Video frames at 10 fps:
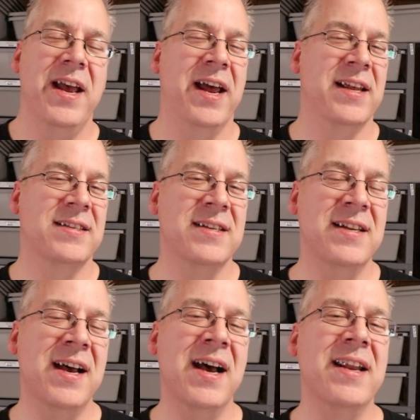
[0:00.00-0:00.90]
And it's
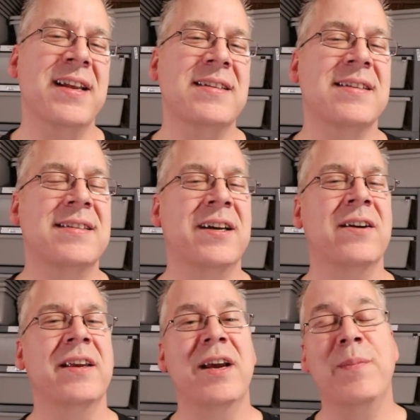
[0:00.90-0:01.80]
not
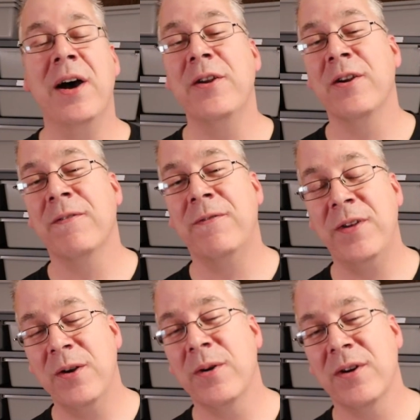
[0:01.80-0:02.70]
necessarily about your
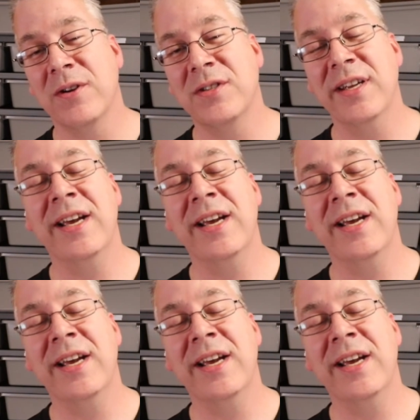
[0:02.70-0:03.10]
viewers,